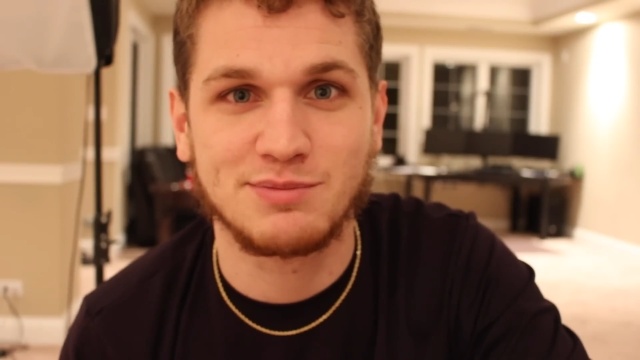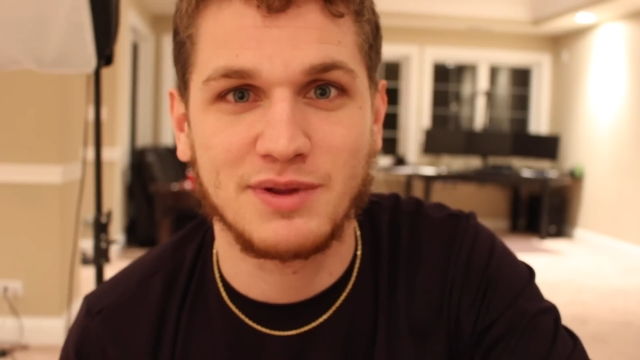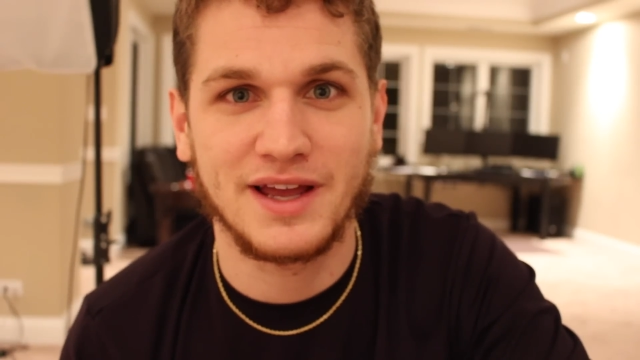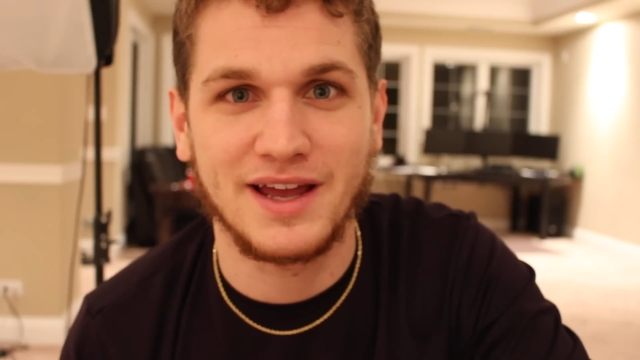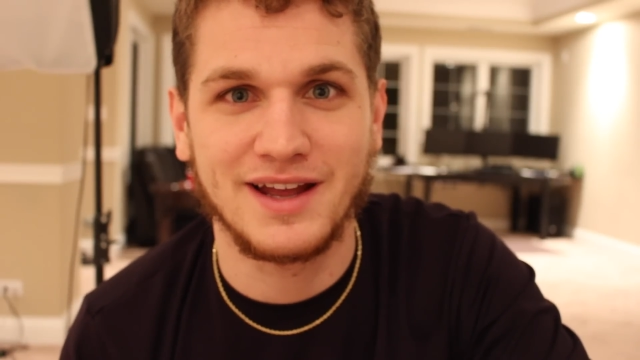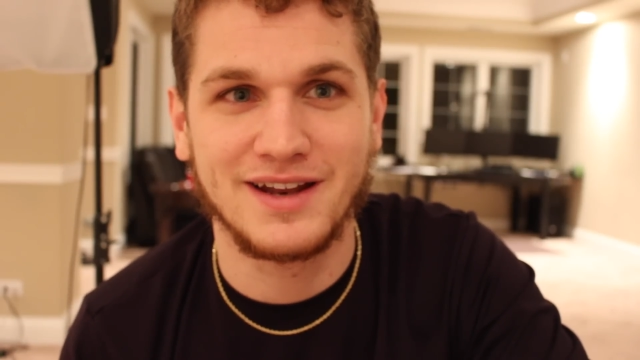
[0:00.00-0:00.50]

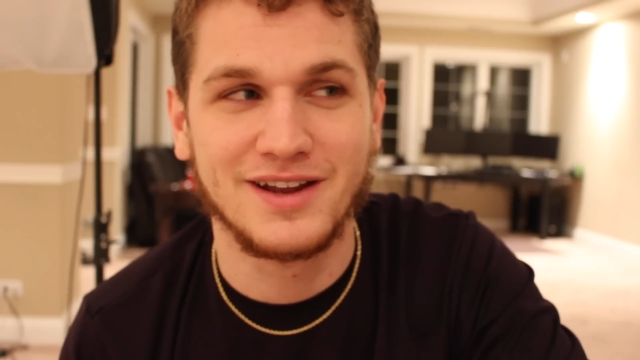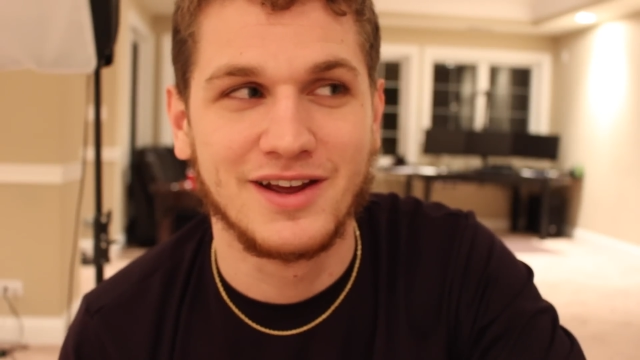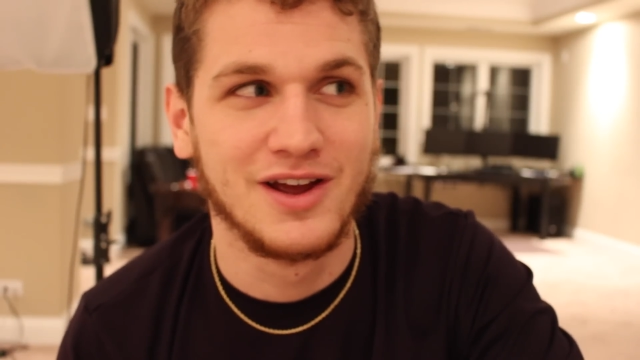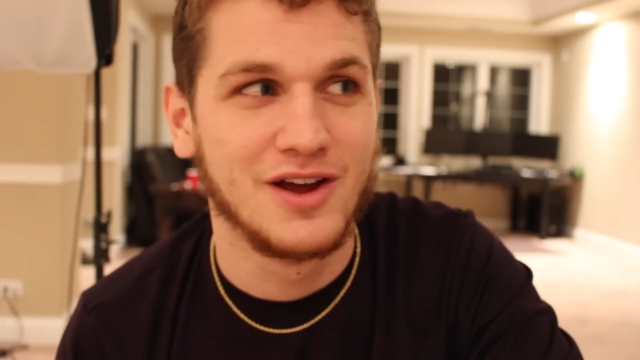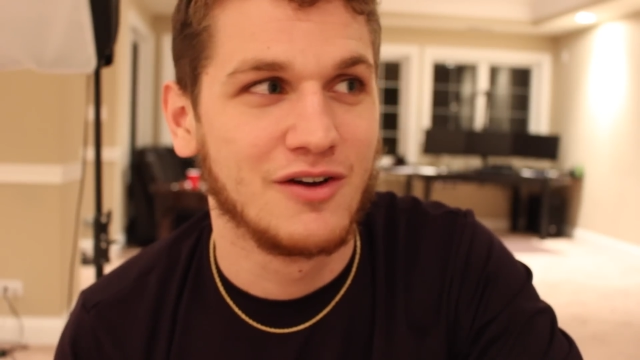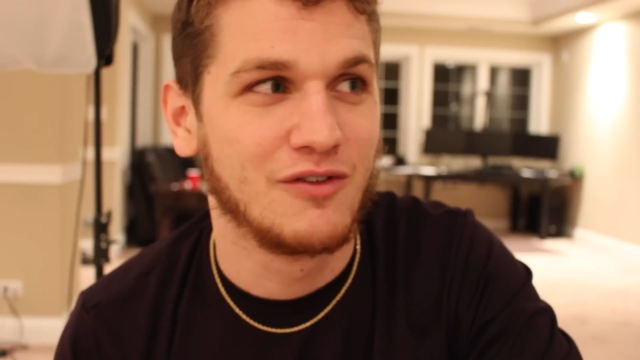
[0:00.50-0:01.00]
planned
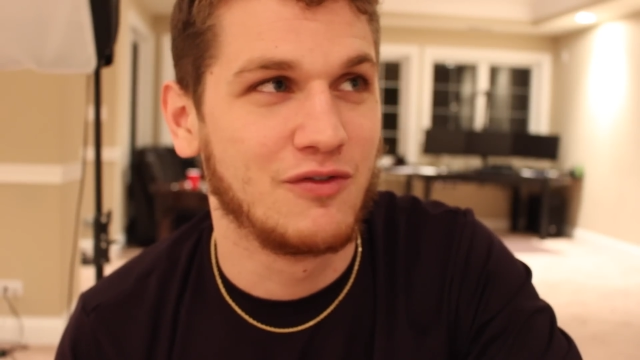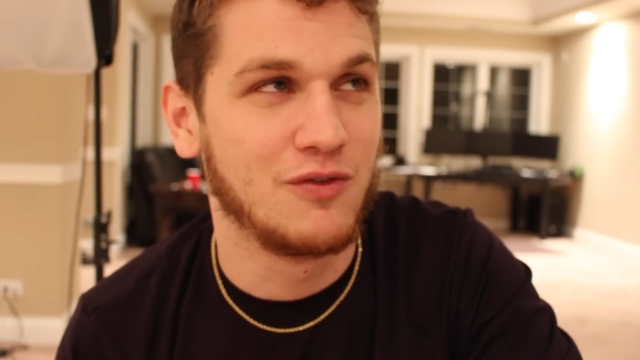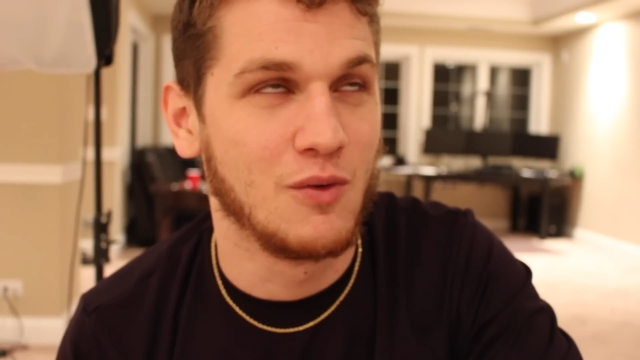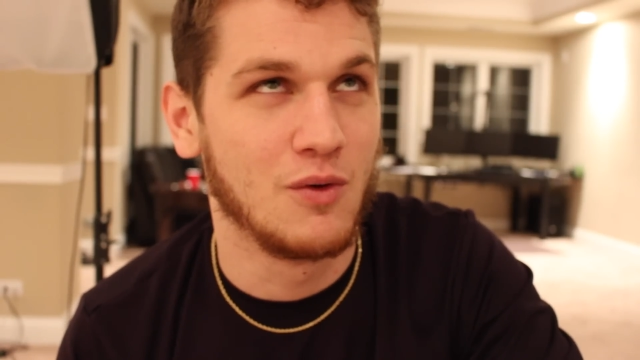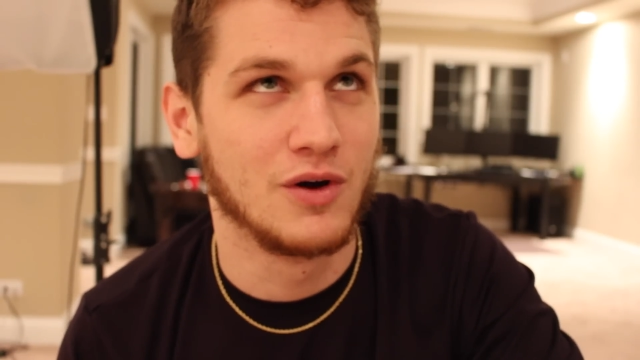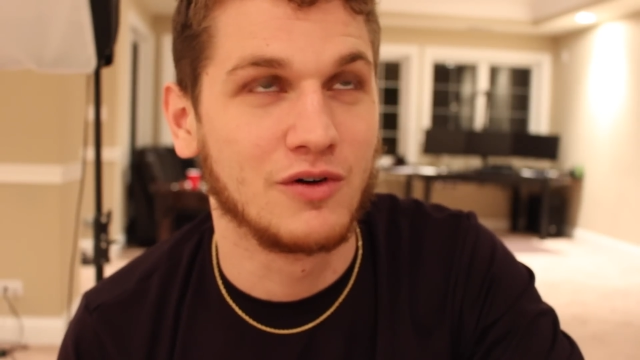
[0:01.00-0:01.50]

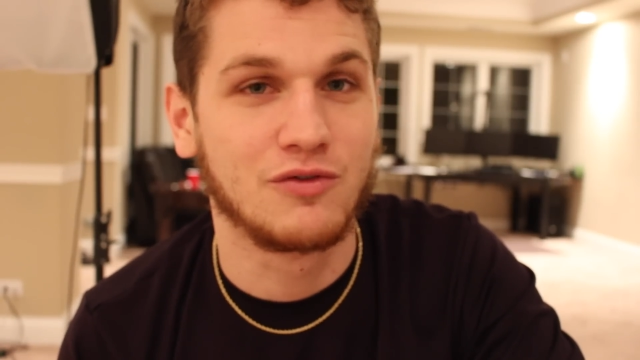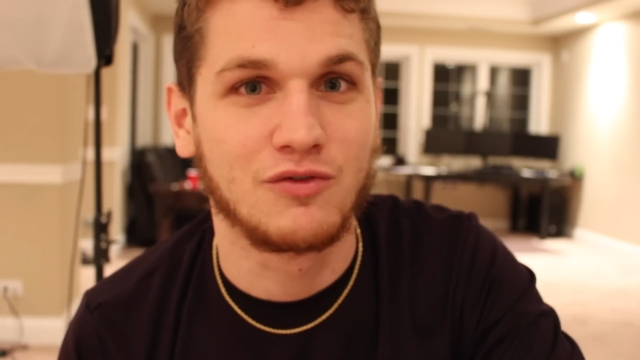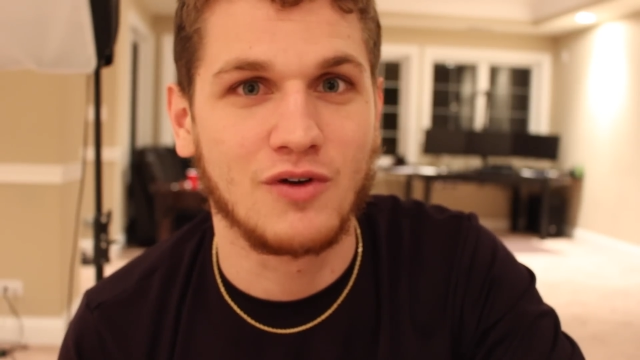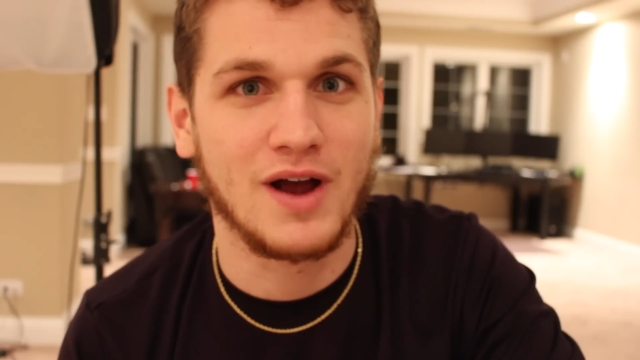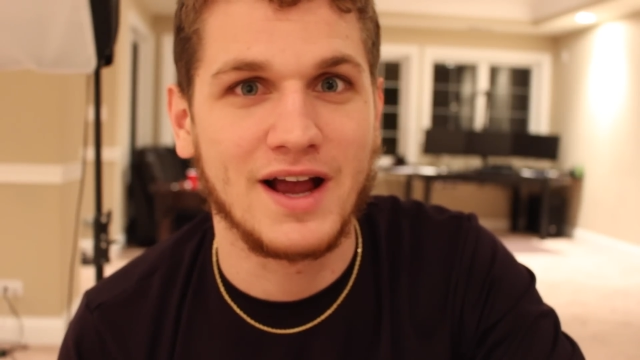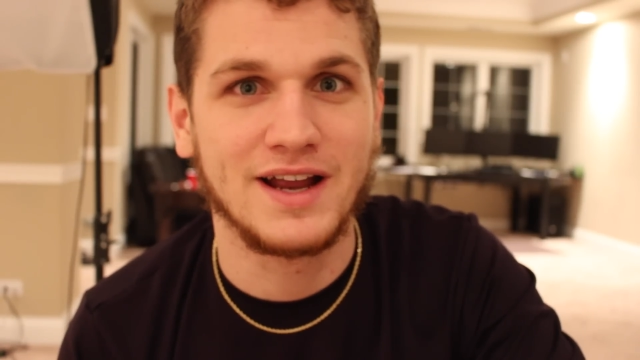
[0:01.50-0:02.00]
for
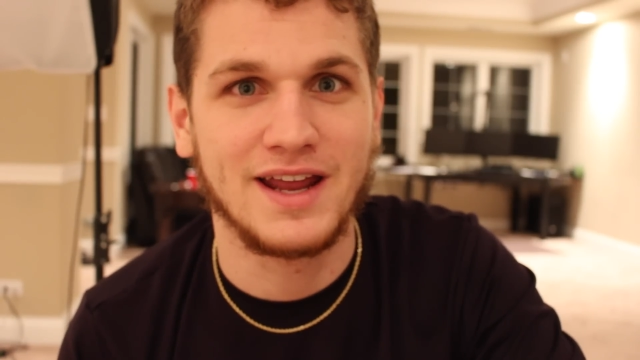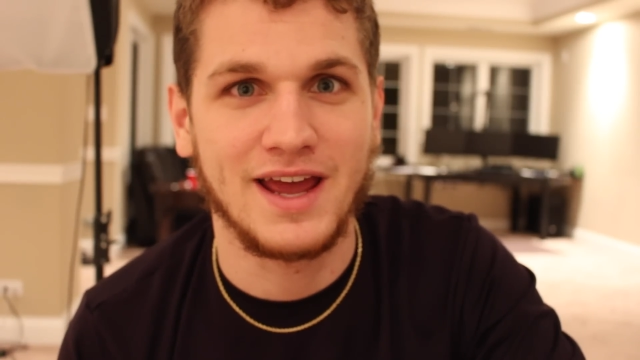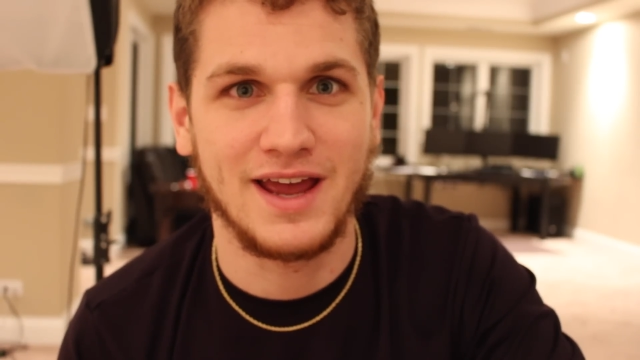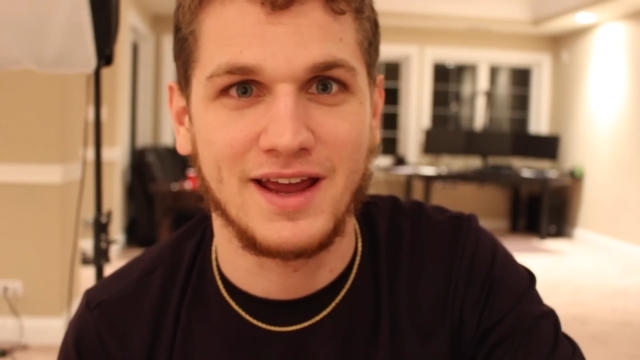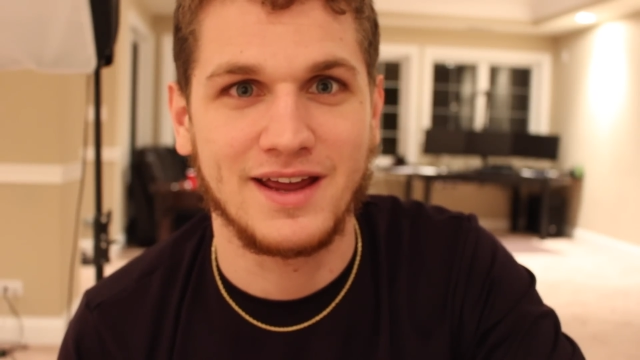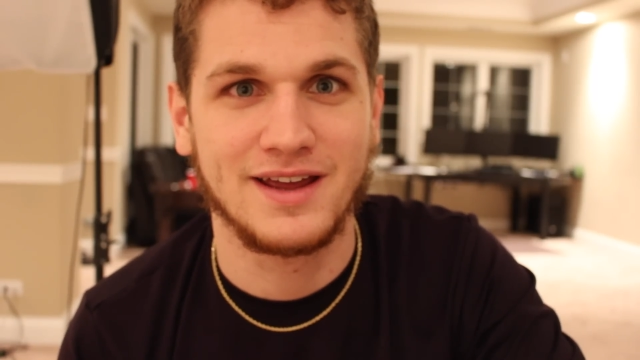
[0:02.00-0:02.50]

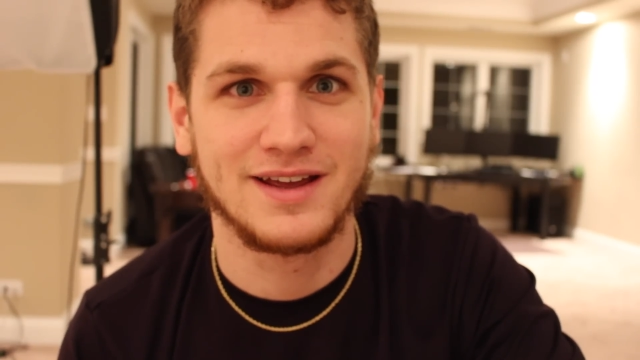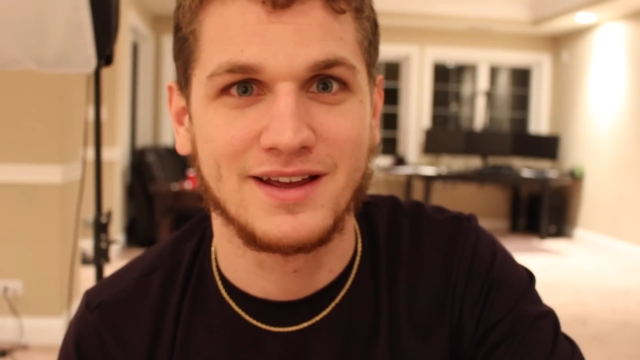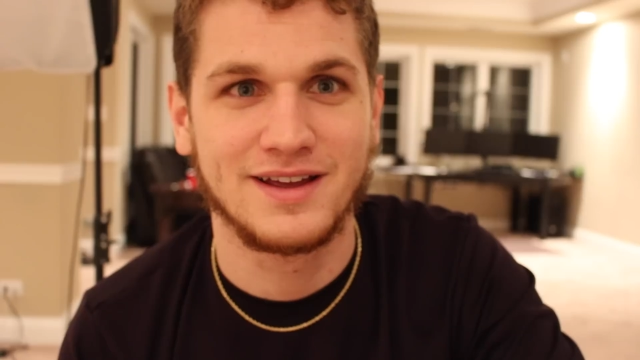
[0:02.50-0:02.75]
Friday